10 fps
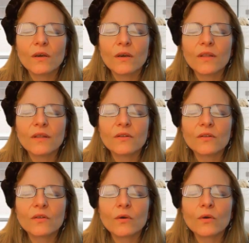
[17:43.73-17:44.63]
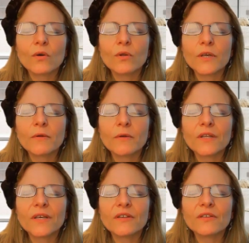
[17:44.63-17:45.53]
And then slowly
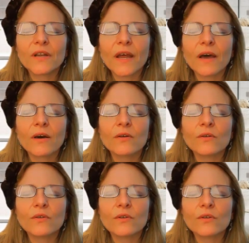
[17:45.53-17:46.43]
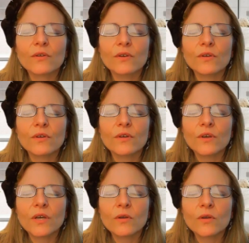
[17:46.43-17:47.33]
release it out
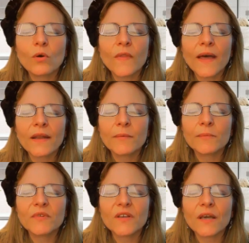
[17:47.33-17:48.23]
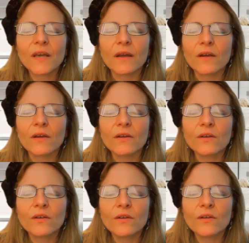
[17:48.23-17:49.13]
and hold that empty air
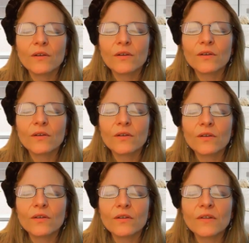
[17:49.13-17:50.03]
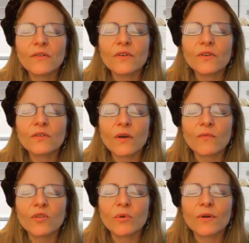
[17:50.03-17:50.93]
till it feels
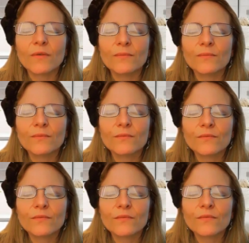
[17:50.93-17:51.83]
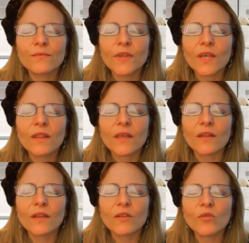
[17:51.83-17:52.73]
comfortable. And
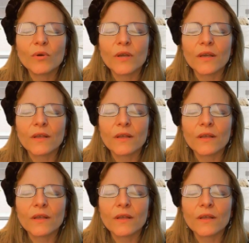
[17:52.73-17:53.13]
then you breathe.